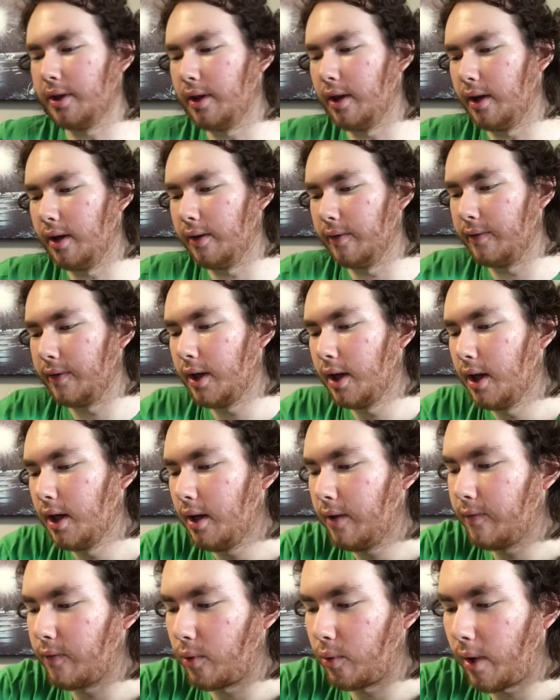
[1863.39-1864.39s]
of
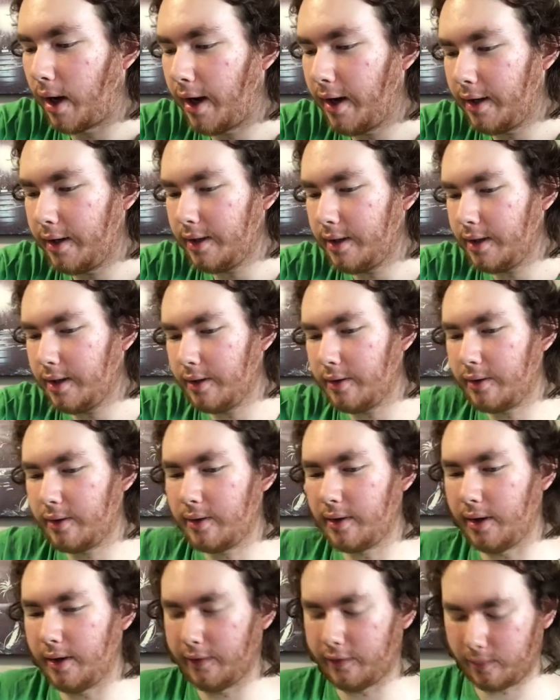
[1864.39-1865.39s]
variety
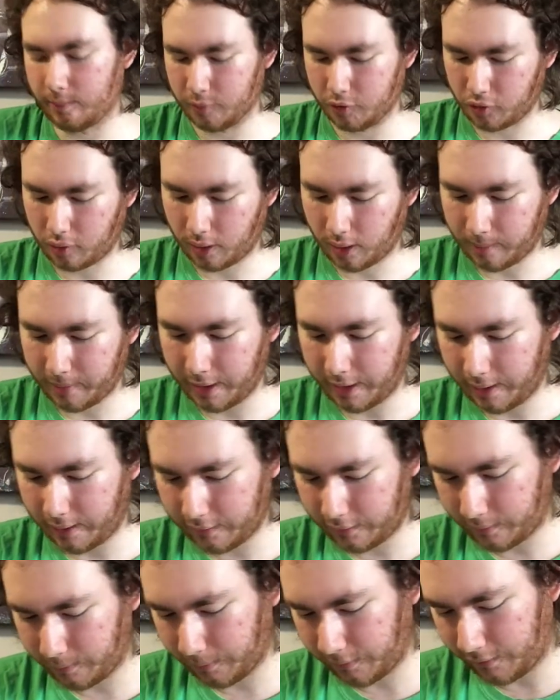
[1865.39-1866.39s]
here, some drama
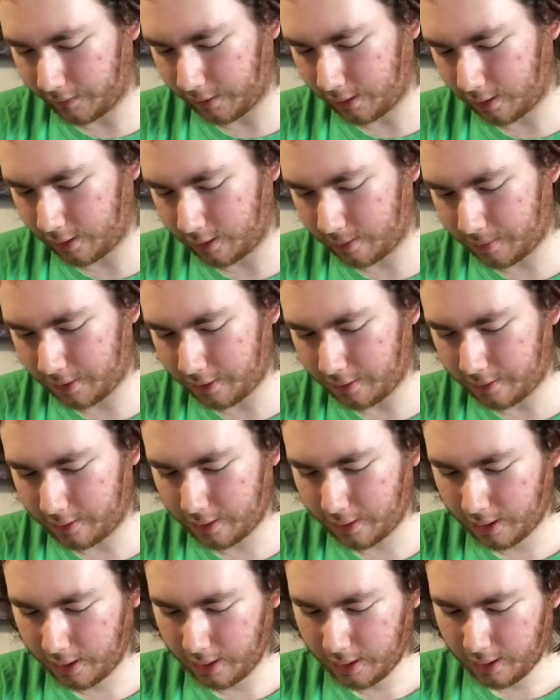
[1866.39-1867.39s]
and some sitcom
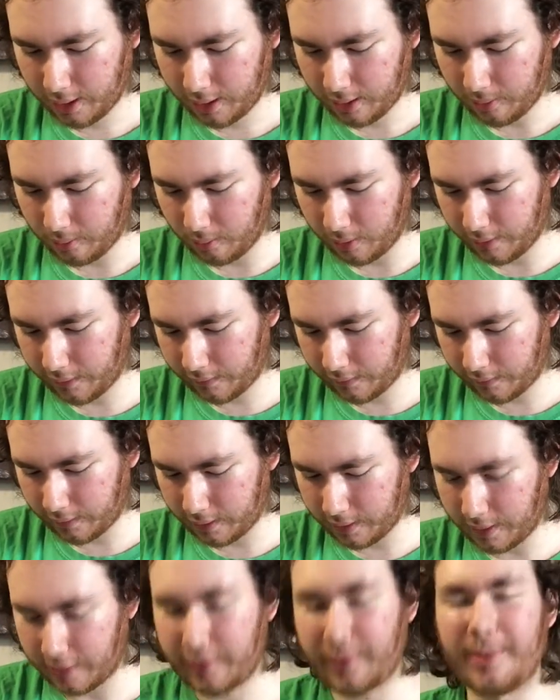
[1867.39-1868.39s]
here. What is the
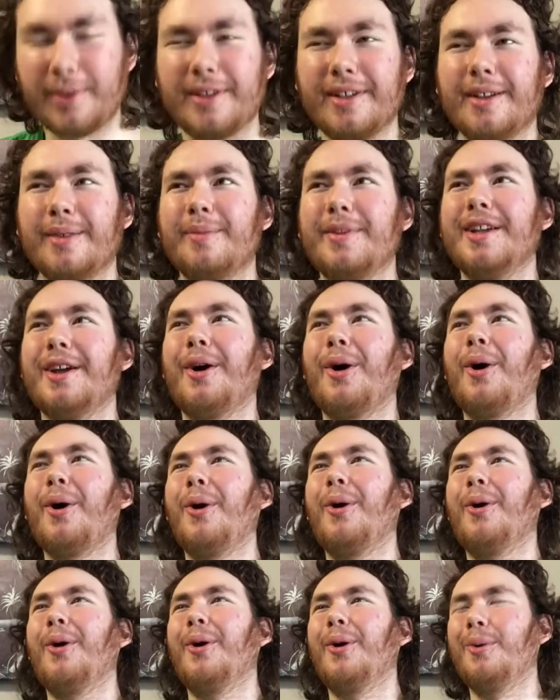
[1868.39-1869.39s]
next one going to be?
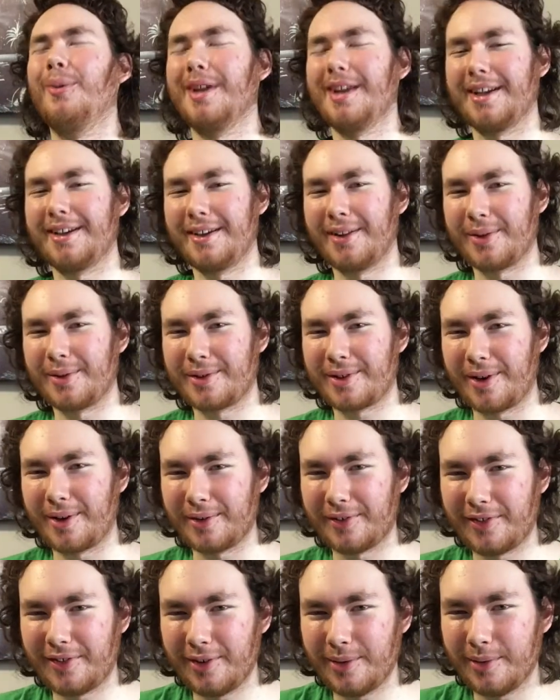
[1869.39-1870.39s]
Oh, we got another
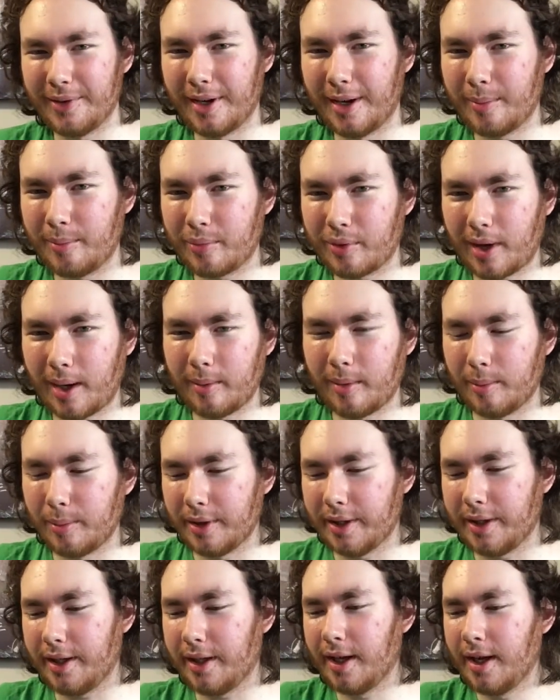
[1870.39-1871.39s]
cartoon up.
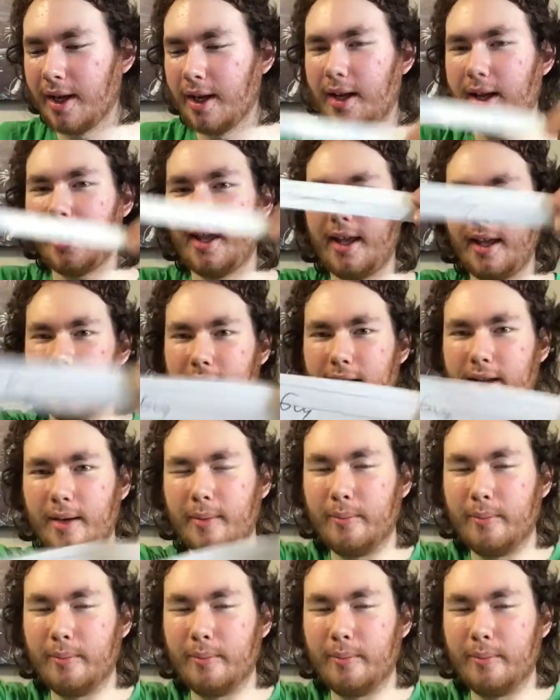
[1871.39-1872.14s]
Probably the